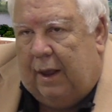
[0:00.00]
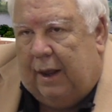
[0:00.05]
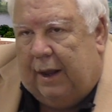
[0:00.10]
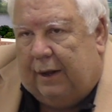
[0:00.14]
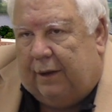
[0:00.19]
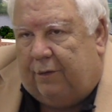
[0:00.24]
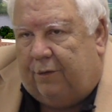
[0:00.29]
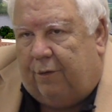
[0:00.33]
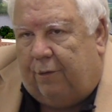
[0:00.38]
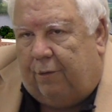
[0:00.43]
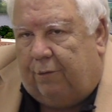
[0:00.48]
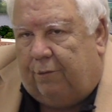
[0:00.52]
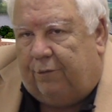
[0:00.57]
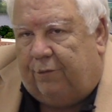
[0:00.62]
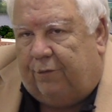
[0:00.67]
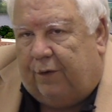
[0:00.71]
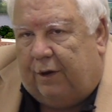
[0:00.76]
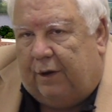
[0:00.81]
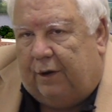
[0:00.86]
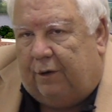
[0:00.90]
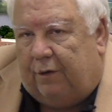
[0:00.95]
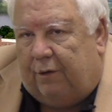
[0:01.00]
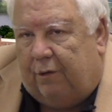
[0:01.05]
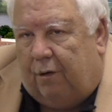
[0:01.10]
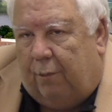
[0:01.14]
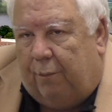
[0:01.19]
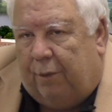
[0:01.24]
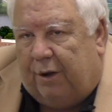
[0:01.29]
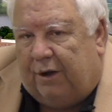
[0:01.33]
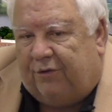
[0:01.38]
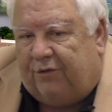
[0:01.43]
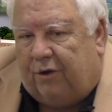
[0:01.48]
it turns into a
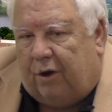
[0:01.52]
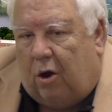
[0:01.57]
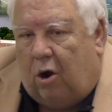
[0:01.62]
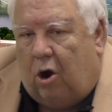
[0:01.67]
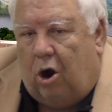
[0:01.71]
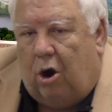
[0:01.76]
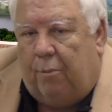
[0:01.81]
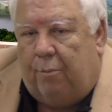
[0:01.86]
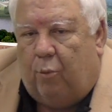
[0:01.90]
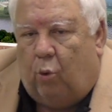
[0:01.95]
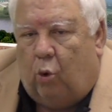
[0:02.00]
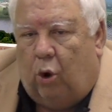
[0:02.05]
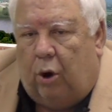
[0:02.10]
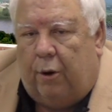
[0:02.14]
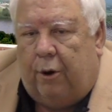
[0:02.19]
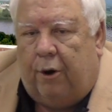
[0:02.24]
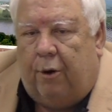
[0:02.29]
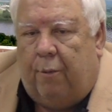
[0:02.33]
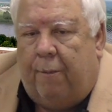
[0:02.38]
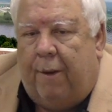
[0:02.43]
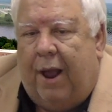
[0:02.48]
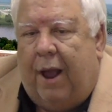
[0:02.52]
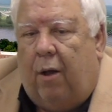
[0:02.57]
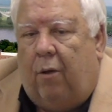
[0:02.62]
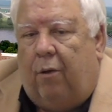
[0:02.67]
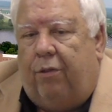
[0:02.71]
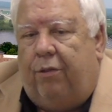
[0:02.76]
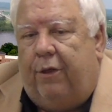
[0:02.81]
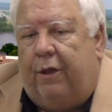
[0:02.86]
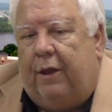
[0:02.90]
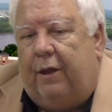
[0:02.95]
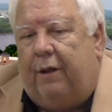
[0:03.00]
bunch of cardboard in your mouth.
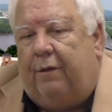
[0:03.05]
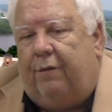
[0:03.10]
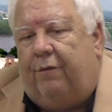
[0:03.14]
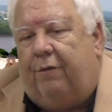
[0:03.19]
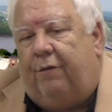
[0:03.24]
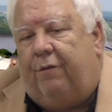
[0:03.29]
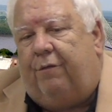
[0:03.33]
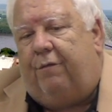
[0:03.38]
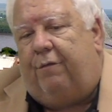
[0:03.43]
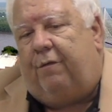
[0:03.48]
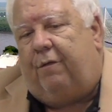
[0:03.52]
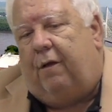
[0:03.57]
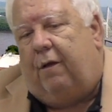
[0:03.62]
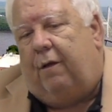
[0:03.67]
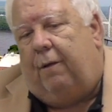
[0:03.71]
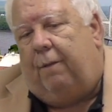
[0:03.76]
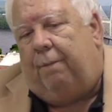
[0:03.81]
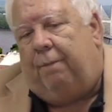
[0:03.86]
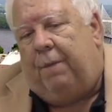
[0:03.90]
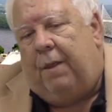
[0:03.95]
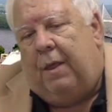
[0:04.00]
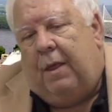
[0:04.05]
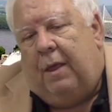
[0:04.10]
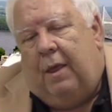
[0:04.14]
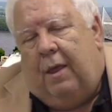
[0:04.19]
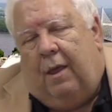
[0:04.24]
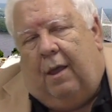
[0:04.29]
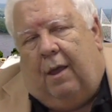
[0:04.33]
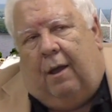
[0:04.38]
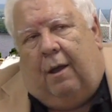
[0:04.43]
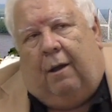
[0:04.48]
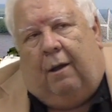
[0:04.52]
It just uh,
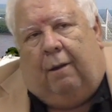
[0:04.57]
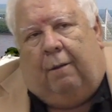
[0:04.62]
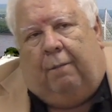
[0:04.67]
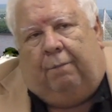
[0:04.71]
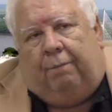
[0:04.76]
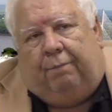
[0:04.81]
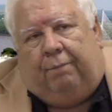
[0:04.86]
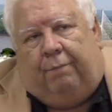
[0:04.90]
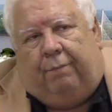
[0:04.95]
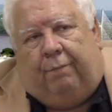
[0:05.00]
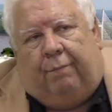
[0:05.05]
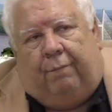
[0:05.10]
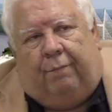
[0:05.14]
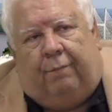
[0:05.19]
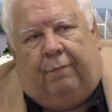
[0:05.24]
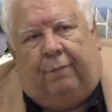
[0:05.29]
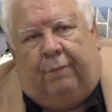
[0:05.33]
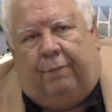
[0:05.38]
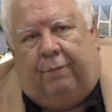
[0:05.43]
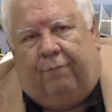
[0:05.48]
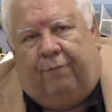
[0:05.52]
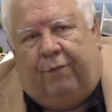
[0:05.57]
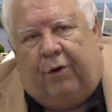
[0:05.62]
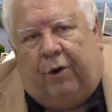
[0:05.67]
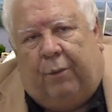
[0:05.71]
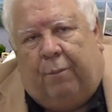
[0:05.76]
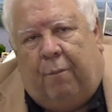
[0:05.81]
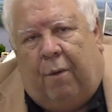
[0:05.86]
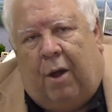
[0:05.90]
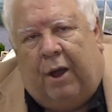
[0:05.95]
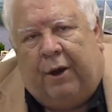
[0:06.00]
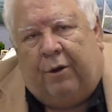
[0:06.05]
um, very
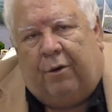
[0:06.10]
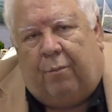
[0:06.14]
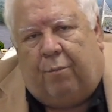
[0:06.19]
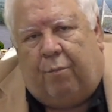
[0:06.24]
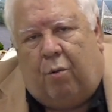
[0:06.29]
minor